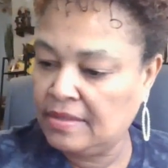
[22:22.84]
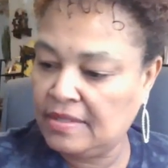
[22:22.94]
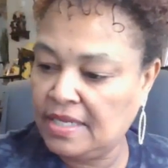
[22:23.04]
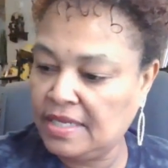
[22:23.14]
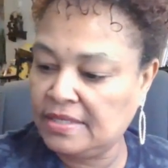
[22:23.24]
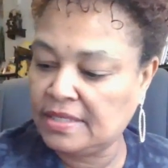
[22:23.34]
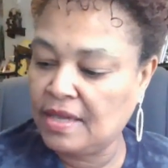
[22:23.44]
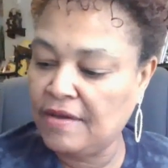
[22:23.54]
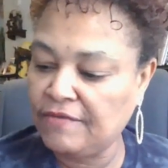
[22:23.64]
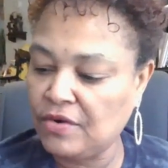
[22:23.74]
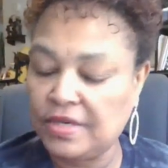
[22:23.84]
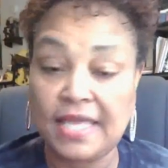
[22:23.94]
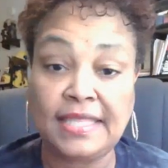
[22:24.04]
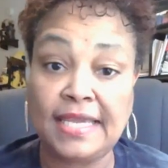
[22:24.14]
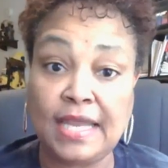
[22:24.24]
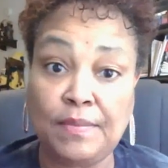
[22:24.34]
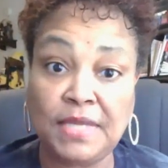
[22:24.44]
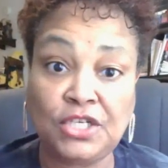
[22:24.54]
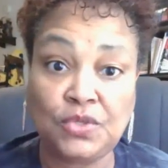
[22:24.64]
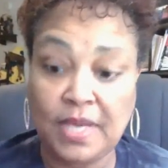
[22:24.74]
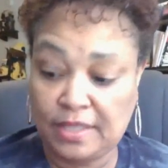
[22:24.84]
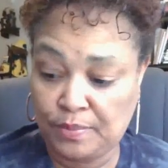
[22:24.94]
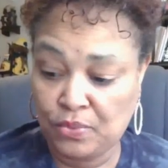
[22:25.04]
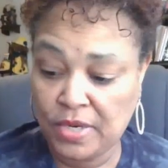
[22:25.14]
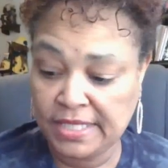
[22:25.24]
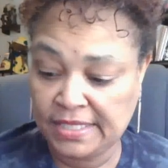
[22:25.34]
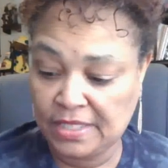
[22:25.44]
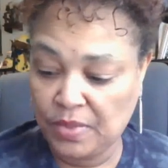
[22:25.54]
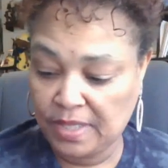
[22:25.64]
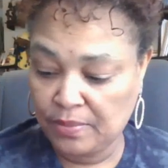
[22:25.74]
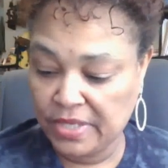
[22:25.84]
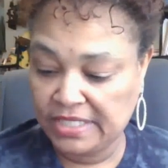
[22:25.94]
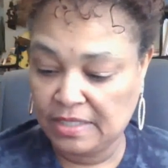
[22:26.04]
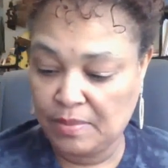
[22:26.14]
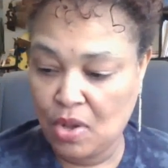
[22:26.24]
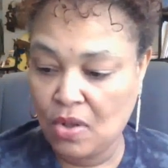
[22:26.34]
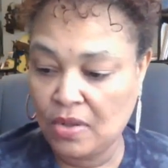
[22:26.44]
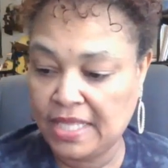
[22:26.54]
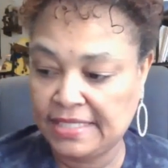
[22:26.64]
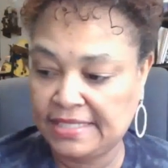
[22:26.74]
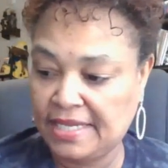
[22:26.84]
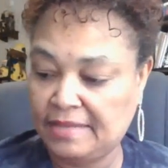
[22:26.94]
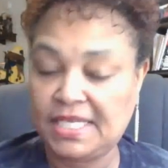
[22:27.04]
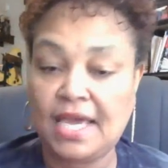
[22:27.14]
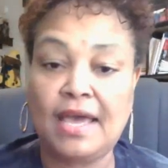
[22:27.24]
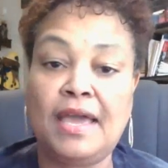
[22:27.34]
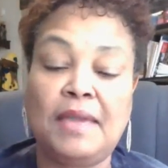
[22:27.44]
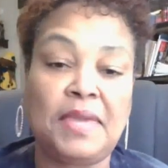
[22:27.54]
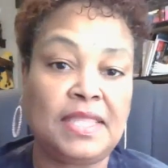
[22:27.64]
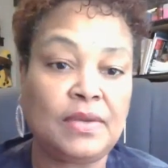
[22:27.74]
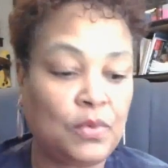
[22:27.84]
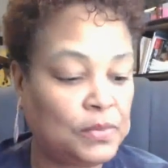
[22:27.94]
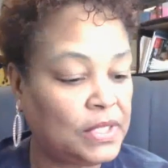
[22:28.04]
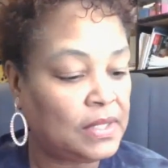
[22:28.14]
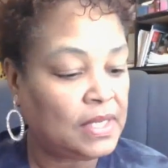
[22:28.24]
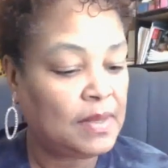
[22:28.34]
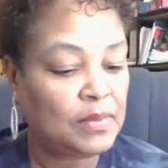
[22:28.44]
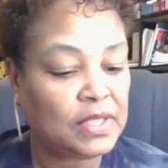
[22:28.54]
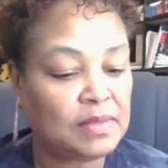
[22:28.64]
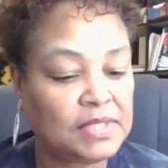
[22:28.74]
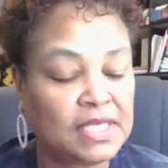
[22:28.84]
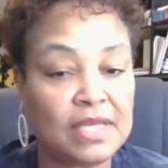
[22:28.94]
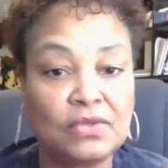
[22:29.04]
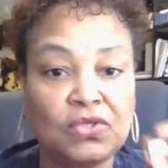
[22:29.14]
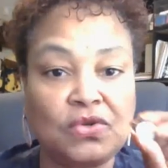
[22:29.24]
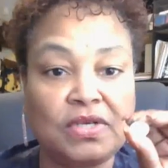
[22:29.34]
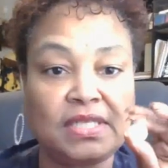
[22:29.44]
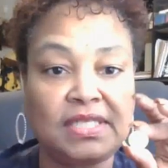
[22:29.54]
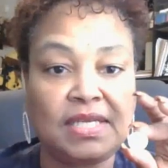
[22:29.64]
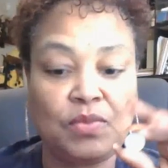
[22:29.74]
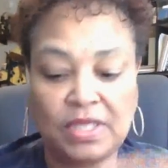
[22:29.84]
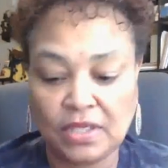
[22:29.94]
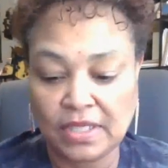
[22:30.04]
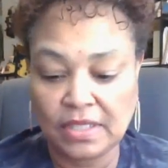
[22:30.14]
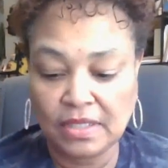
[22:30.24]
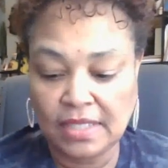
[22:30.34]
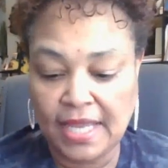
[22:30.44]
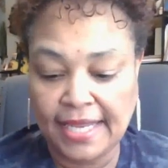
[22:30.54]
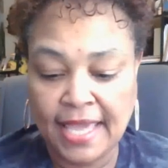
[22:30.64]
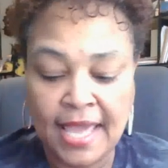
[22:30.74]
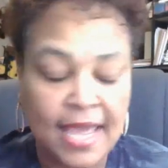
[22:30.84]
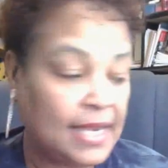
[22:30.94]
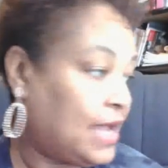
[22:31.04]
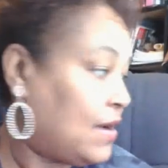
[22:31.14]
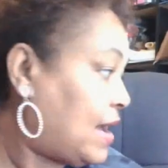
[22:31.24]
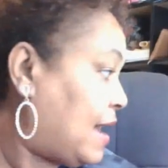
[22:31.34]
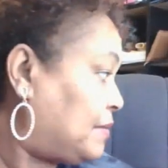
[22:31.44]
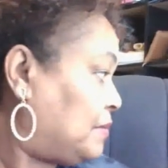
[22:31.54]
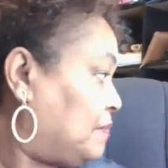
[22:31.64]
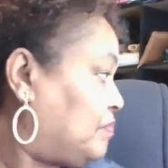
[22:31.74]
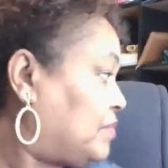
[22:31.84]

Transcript: things covered, and then I'll meet you at the press so we can press them all at the same time, and then we'll put, put them together so you can see what they're going to look like. Now, I'm